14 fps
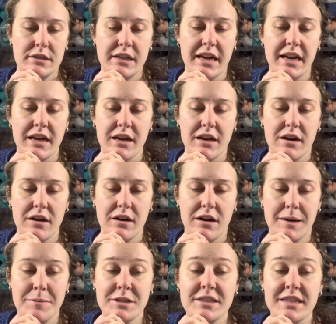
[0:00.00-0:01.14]

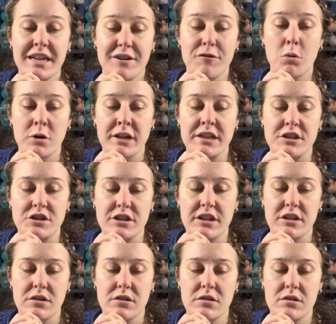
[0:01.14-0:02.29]
I'm gonna take a 40-inch
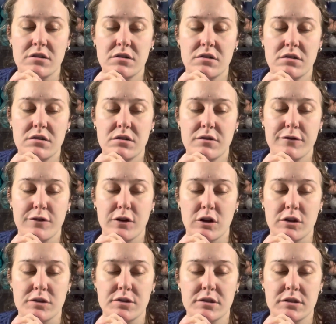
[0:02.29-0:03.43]
needle
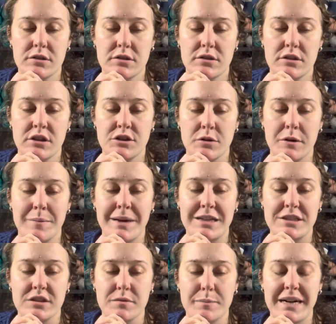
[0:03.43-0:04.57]
first and do it
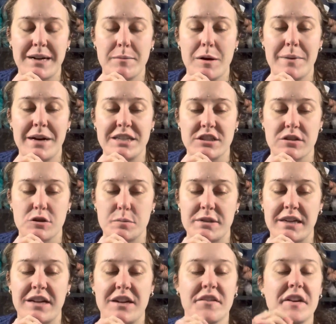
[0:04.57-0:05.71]
pick them up magic loop
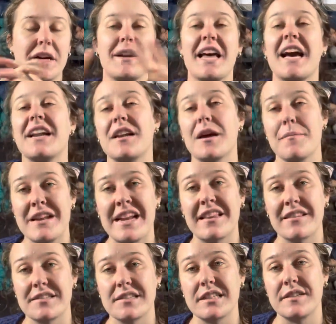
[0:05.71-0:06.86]
style, and then I'm gonna end up knitting
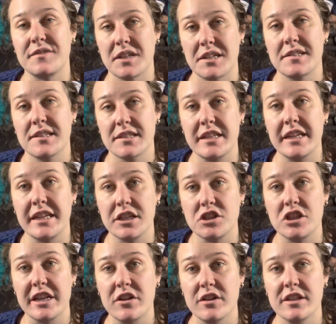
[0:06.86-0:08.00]
the sleeves on a 16-inch
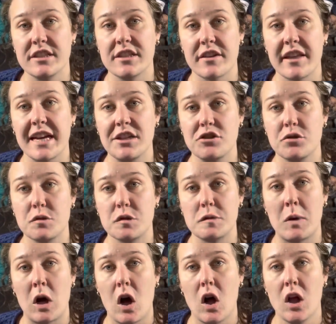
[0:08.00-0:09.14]
needle until they get too
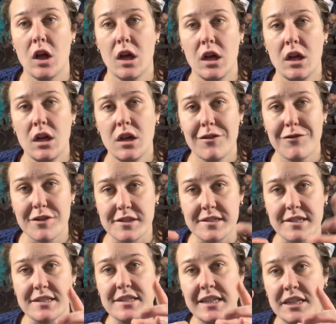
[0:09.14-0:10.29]
small for the
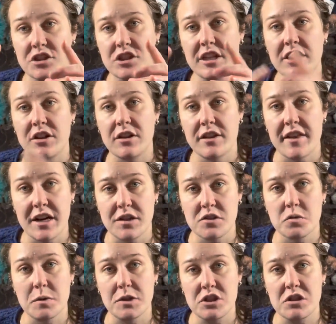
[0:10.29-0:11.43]
16-inch needle, and then I'll
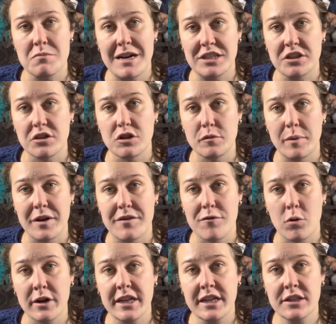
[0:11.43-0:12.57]
switch to magic loop on the
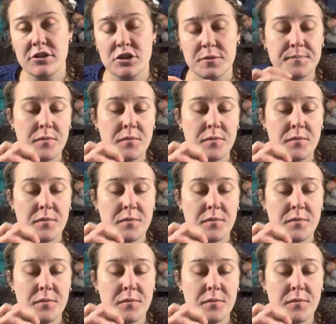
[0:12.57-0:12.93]
40-inch.